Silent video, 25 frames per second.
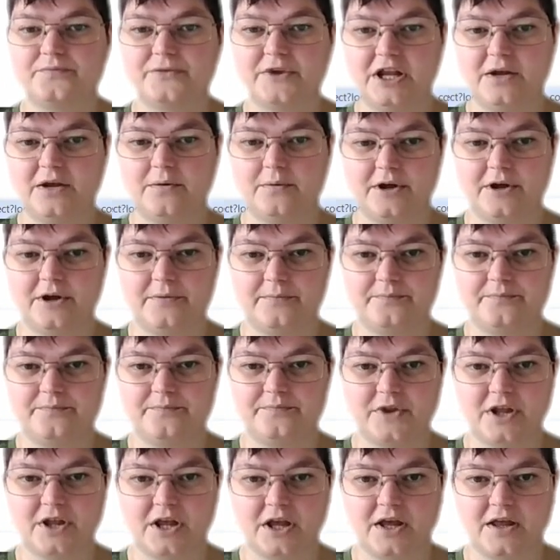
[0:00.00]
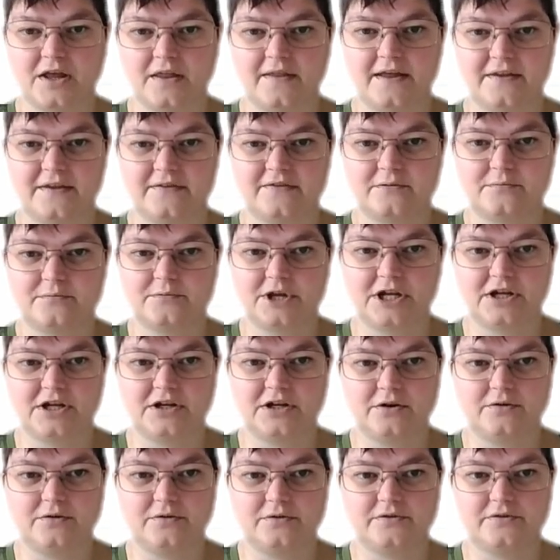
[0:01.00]
Anyway, that's the
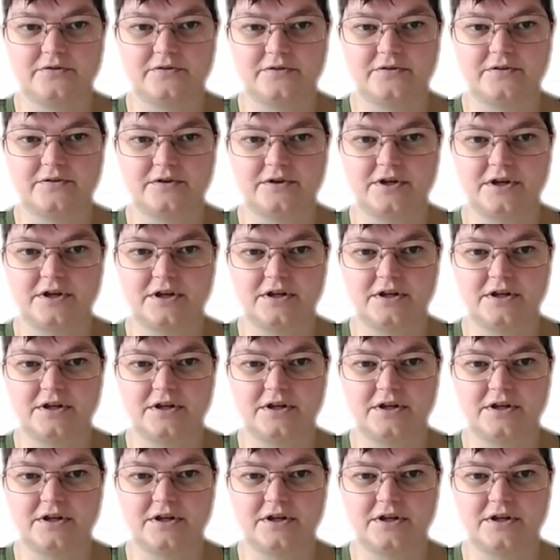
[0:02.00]
meeting notes.